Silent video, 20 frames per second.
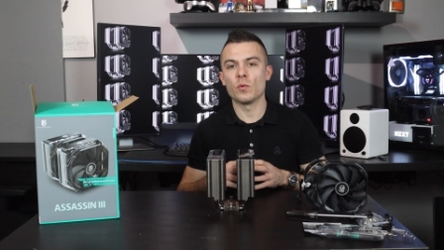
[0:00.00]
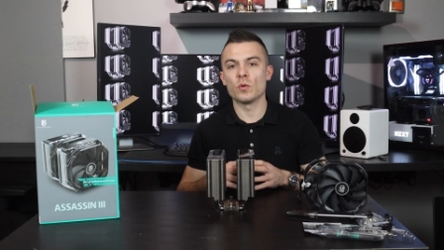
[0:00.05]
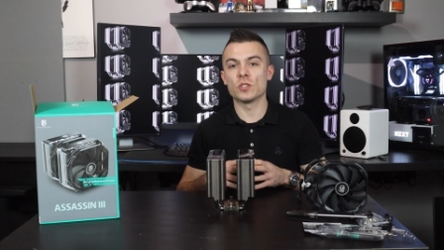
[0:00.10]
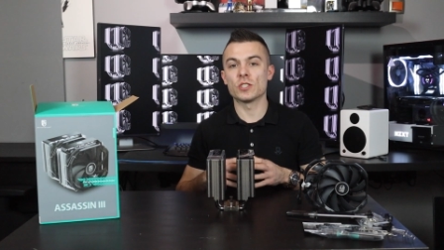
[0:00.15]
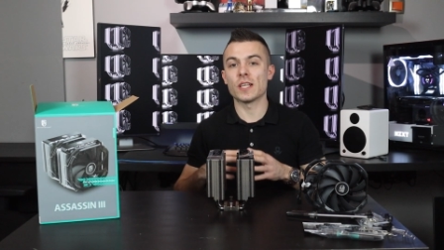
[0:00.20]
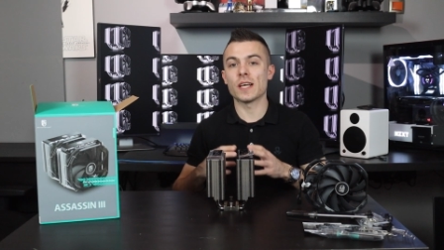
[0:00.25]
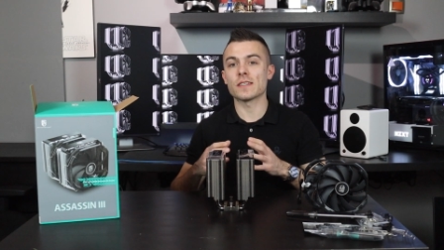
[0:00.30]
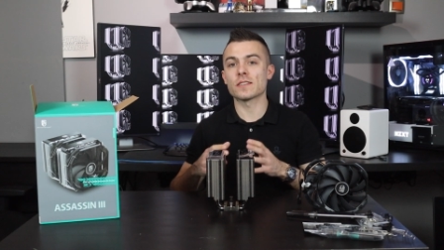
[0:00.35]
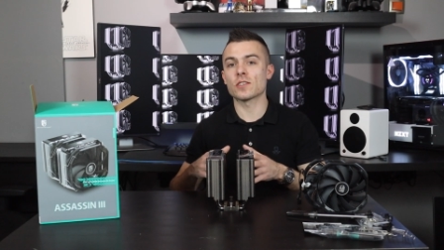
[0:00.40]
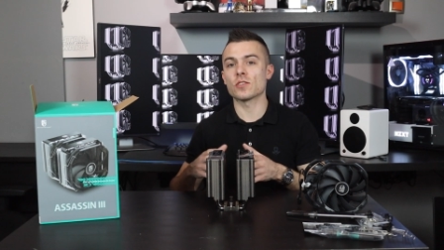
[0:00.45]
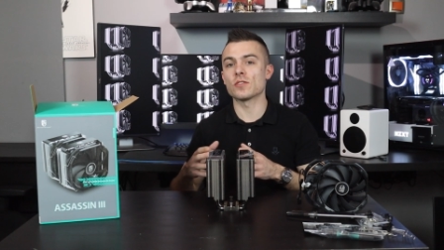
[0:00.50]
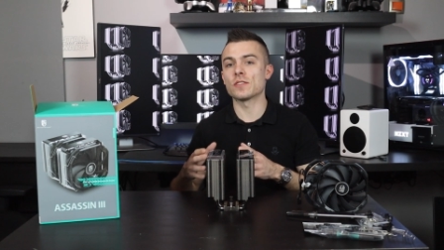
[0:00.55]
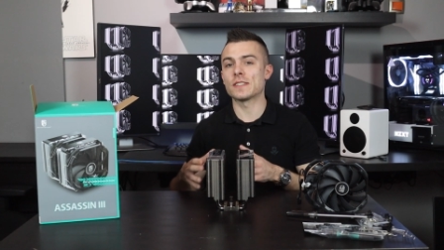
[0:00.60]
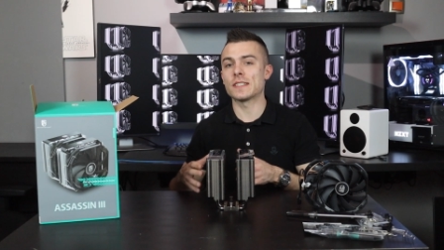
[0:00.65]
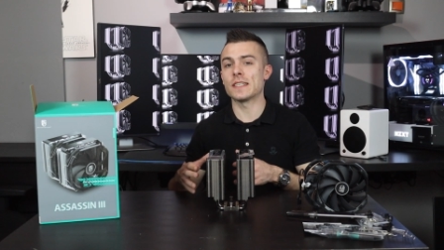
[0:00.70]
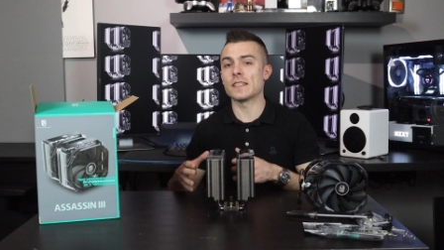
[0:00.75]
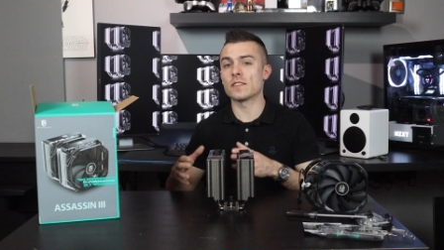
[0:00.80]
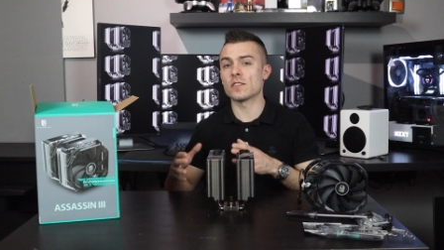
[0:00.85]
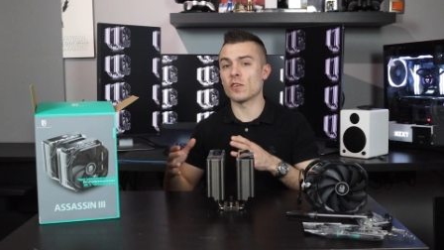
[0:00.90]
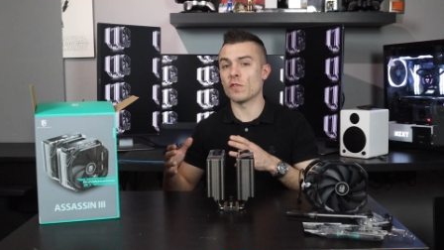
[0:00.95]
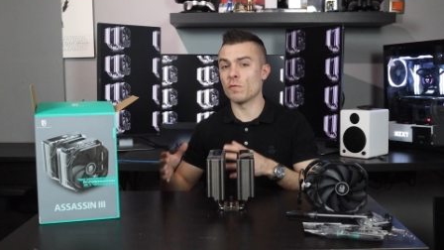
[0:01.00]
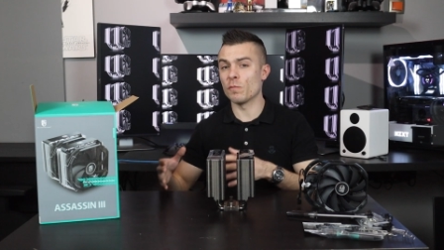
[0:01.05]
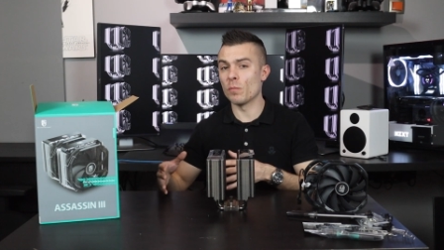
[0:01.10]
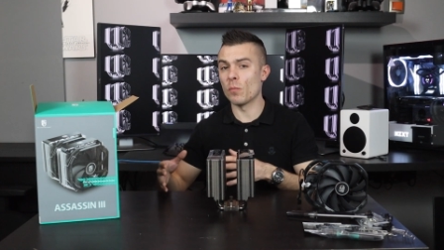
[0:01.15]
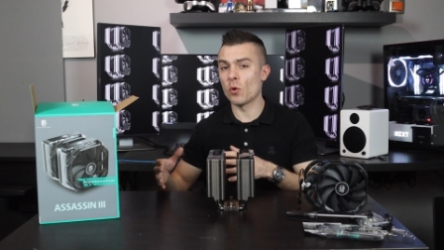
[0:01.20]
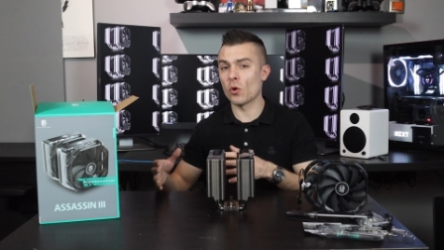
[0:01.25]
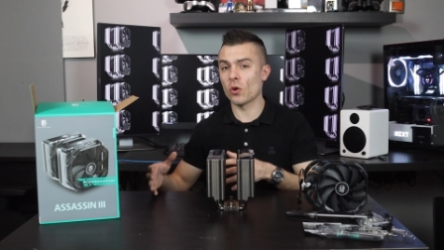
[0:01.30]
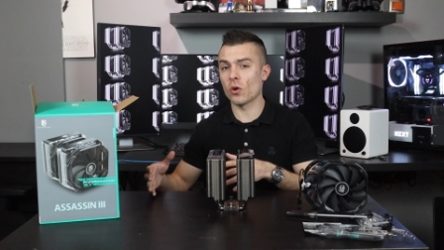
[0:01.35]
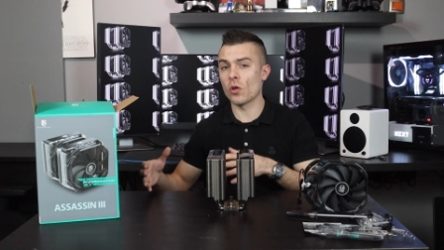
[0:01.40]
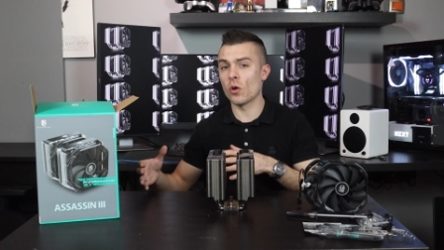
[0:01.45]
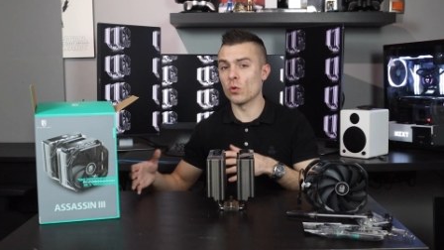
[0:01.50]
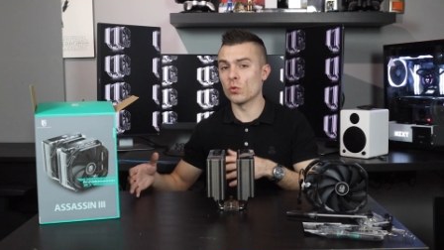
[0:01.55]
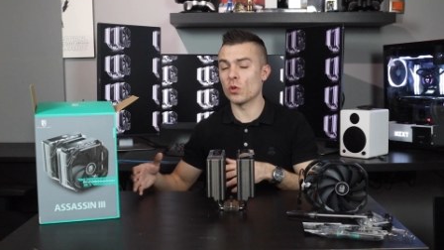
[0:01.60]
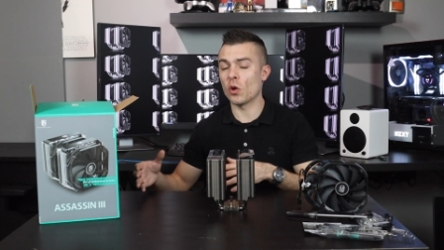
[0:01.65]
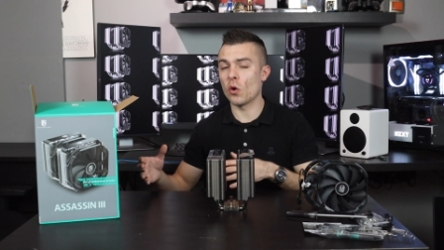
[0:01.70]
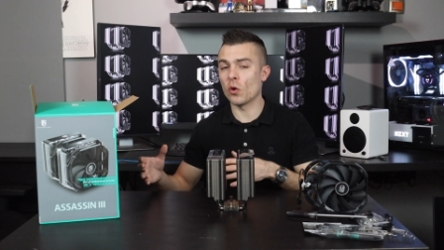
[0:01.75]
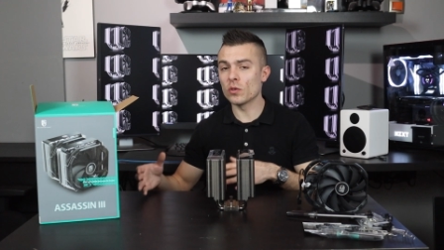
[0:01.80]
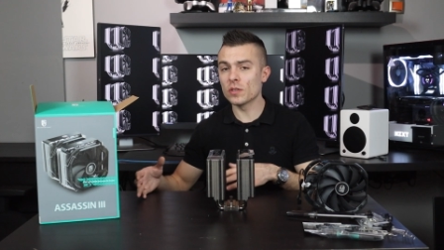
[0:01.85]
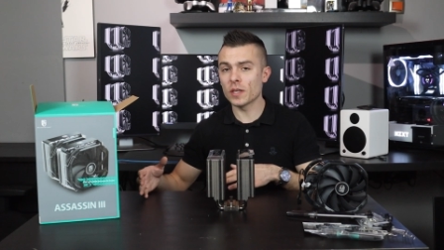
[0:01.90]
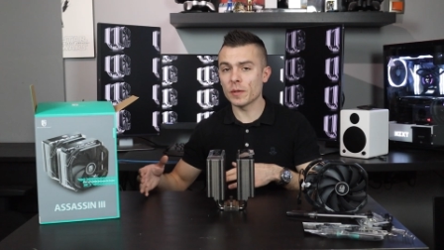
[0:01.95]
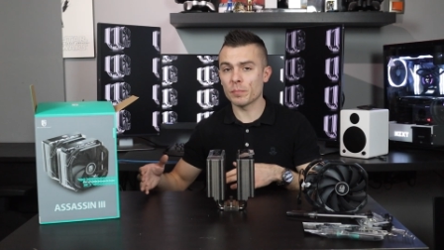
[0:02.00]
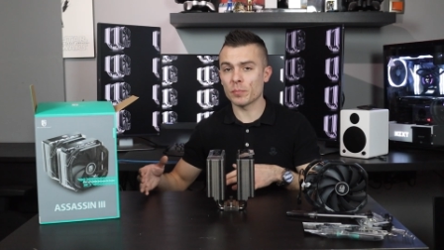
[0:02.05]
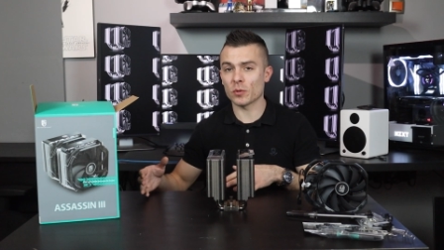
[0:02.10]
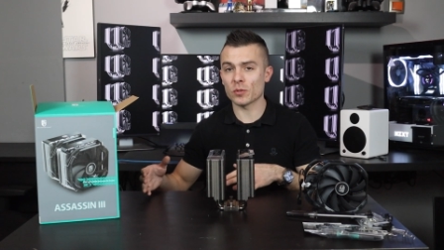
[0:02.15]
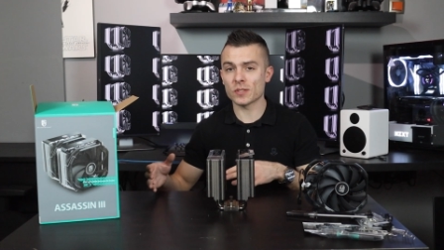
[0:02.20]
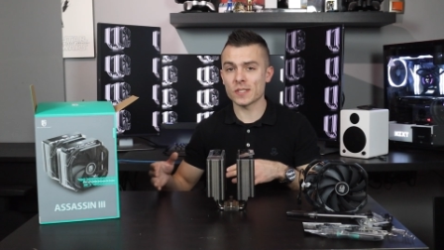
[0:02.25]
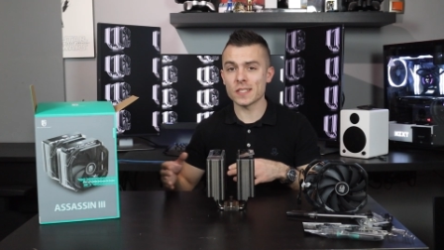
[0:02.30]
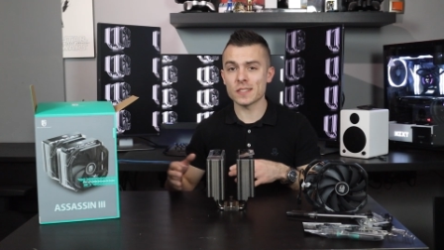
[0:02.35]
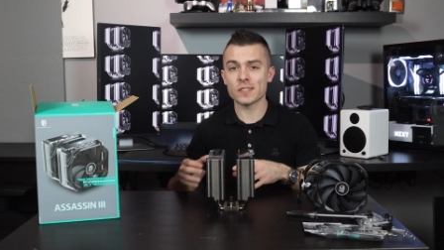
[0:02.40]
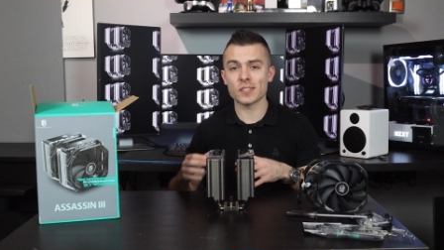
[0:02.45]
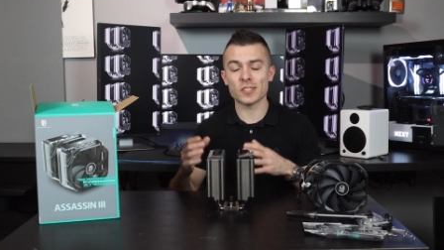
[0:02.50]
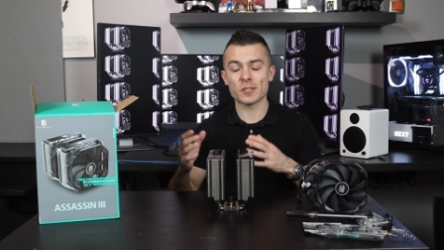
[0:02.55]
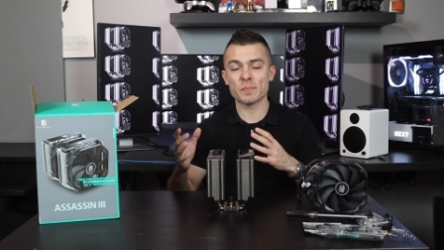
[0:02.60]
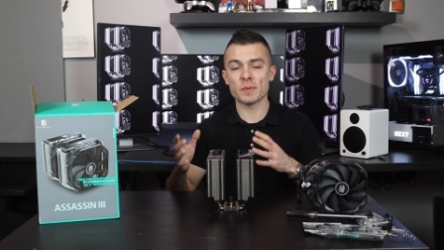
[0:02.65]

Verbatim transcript: which does consist of more load on the processor,